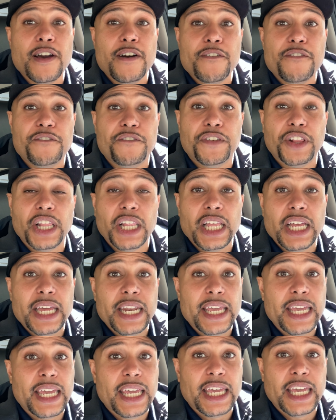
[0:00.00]

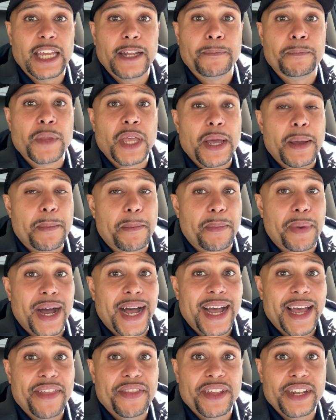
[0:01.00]
flooding in
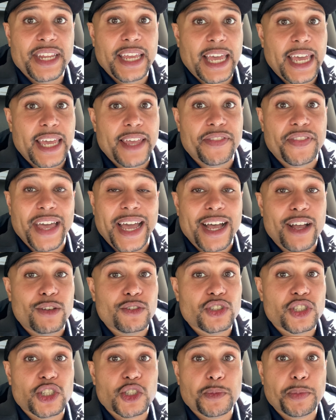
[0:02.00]
by the day,
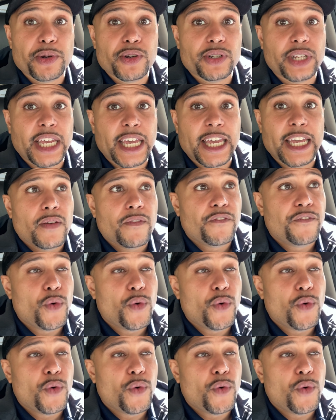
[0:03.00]
thousands per day,